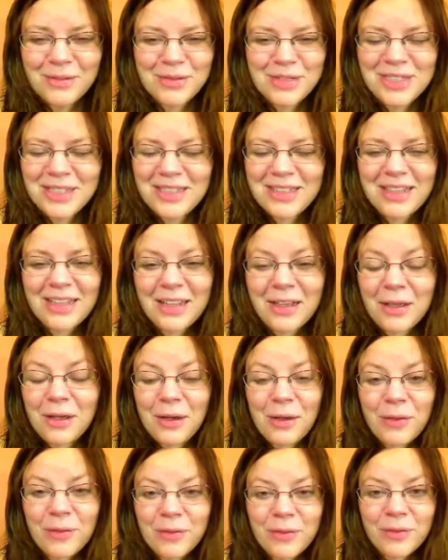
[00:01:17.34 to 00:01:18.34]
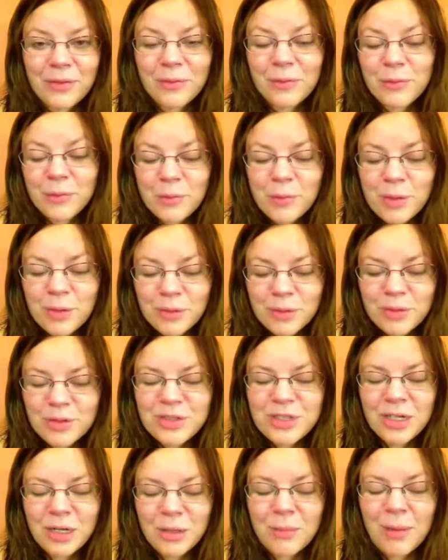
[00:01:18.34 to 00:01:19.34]
it was we were
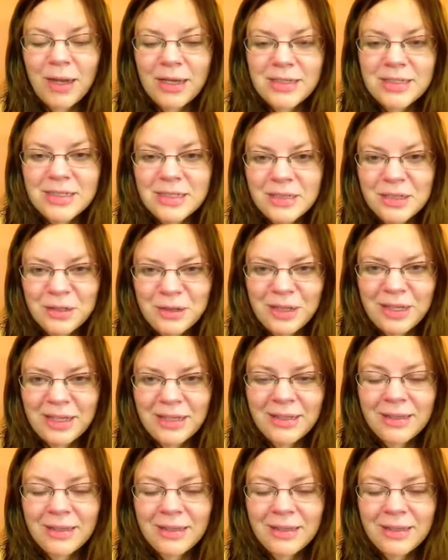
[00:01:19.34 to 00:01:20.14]
losing our minds clearly,